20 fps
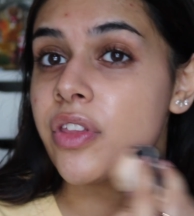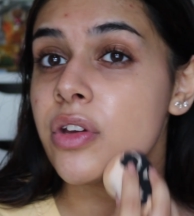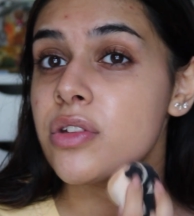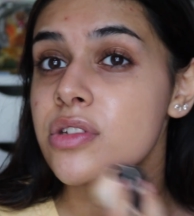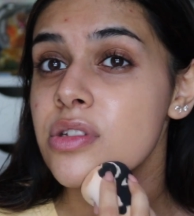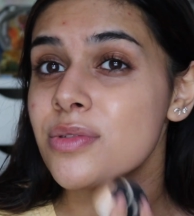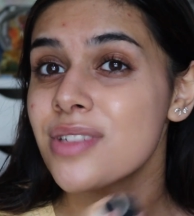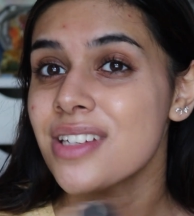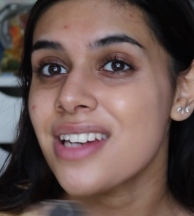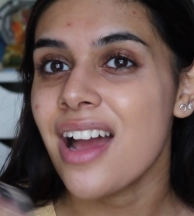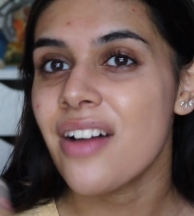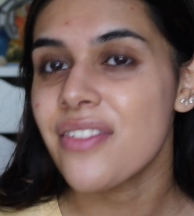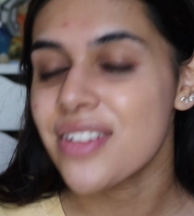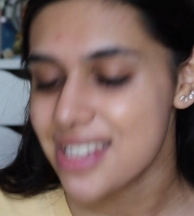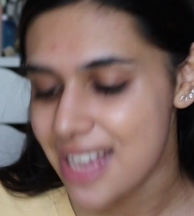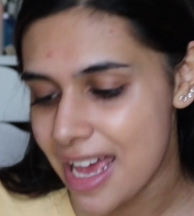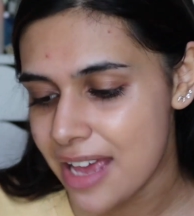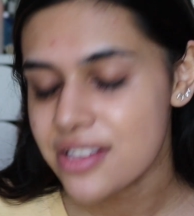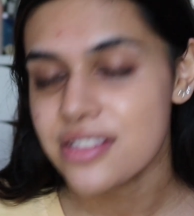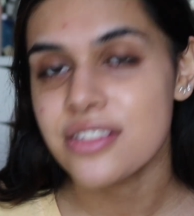they also didn't have a
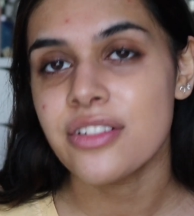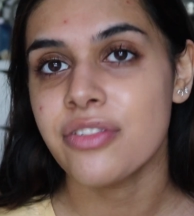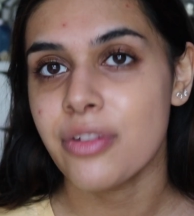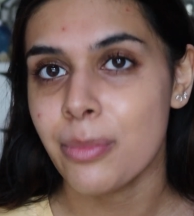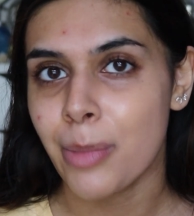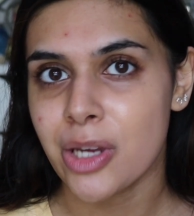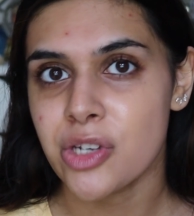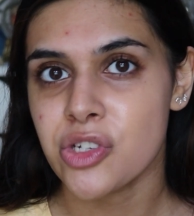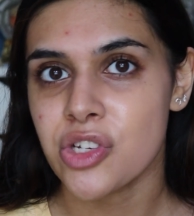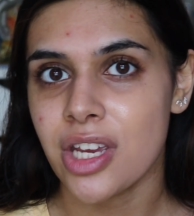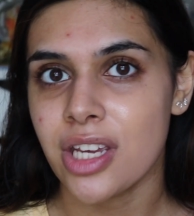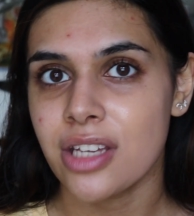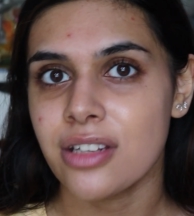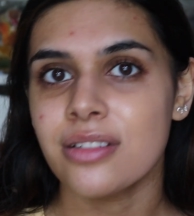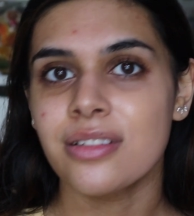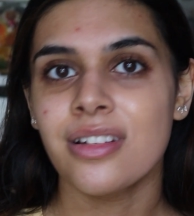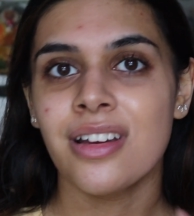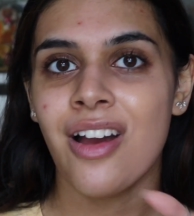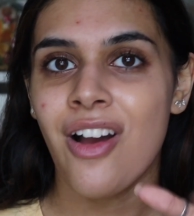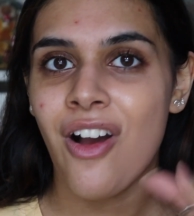tester for my shade.